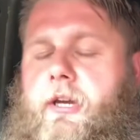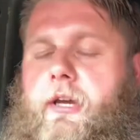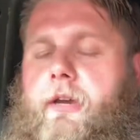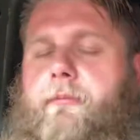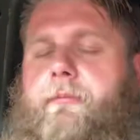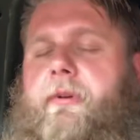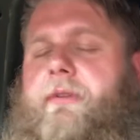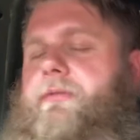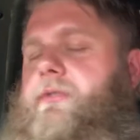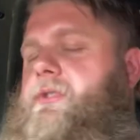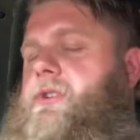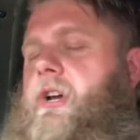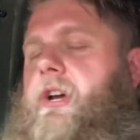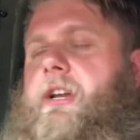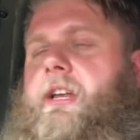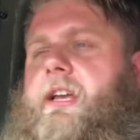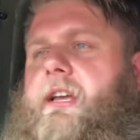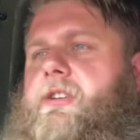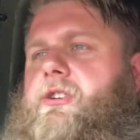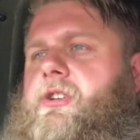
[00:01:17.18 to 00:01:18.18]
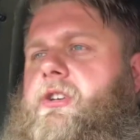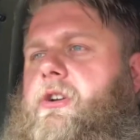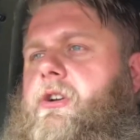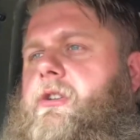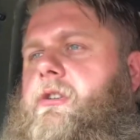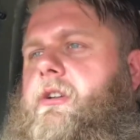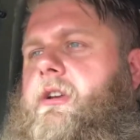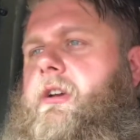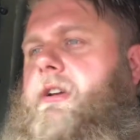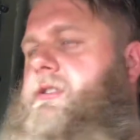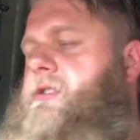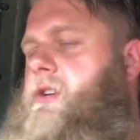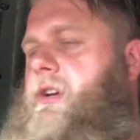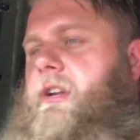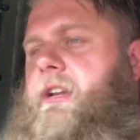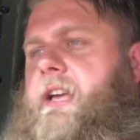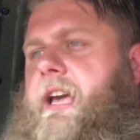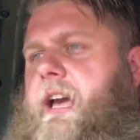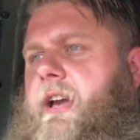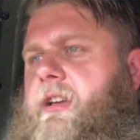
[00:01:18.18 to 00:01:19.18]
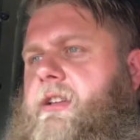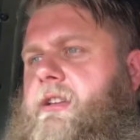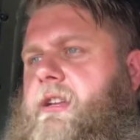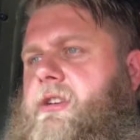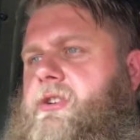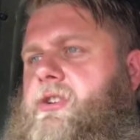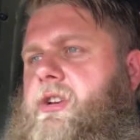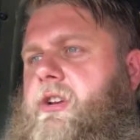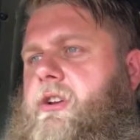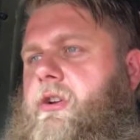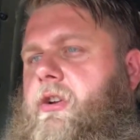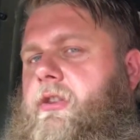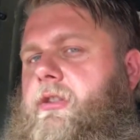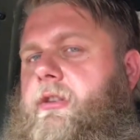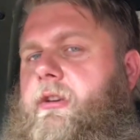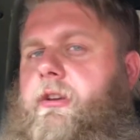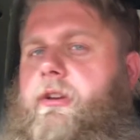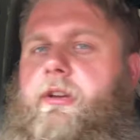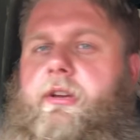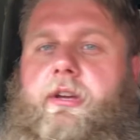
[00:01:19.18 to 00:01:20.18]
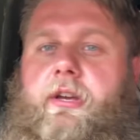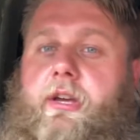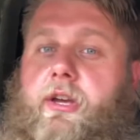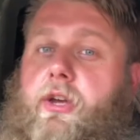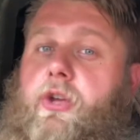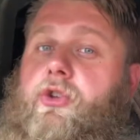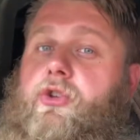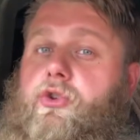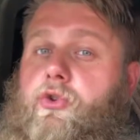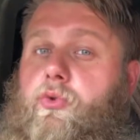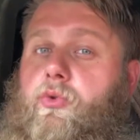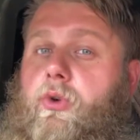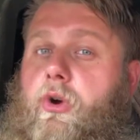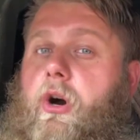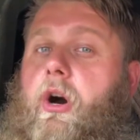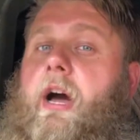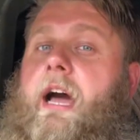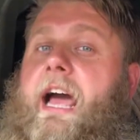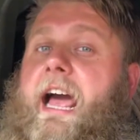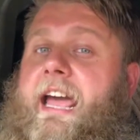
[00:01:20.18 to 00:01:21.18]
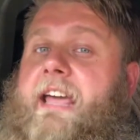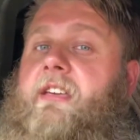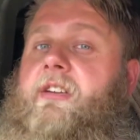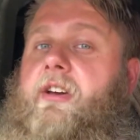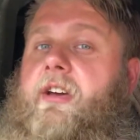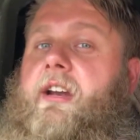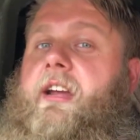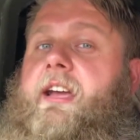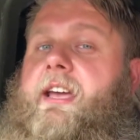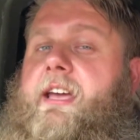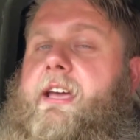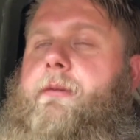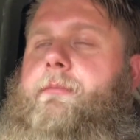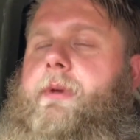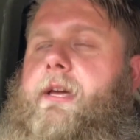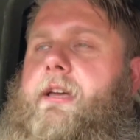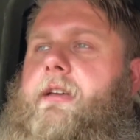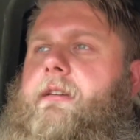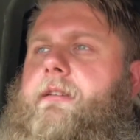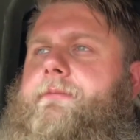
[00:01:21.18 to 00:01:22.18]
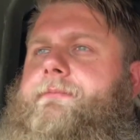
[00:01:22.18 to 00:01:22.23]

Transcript: But if I turn the engine on and turn the air conditioning on, you lot ain't gonna hear me.